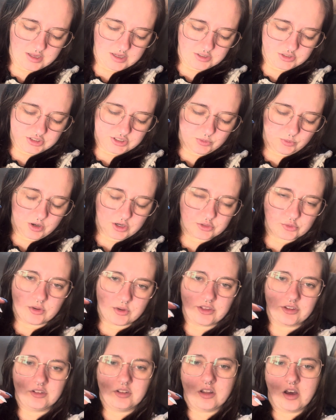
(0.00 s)
She worked with
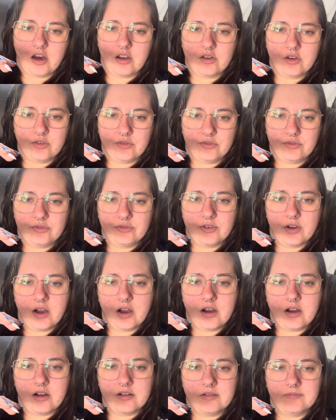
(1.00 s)
a lot of
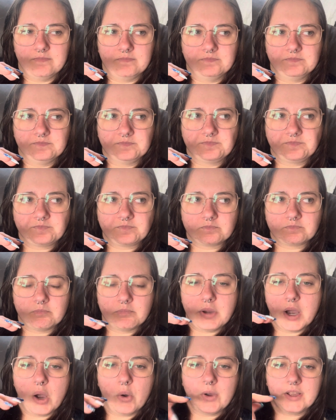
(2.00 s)

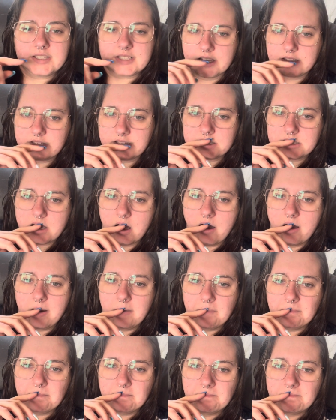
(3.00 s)
poets at the
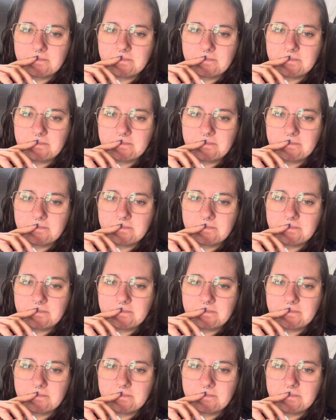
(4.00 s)
time,